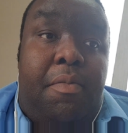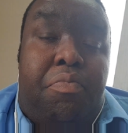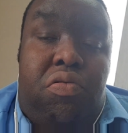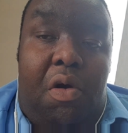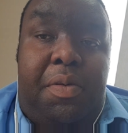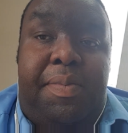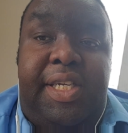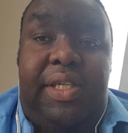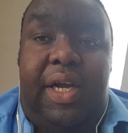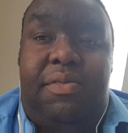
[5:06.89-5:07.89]

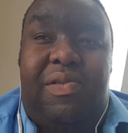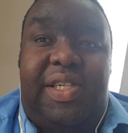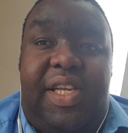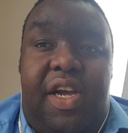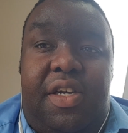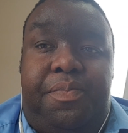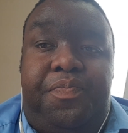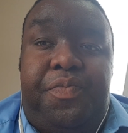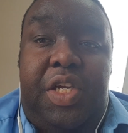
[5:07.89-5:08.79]
Probably time to return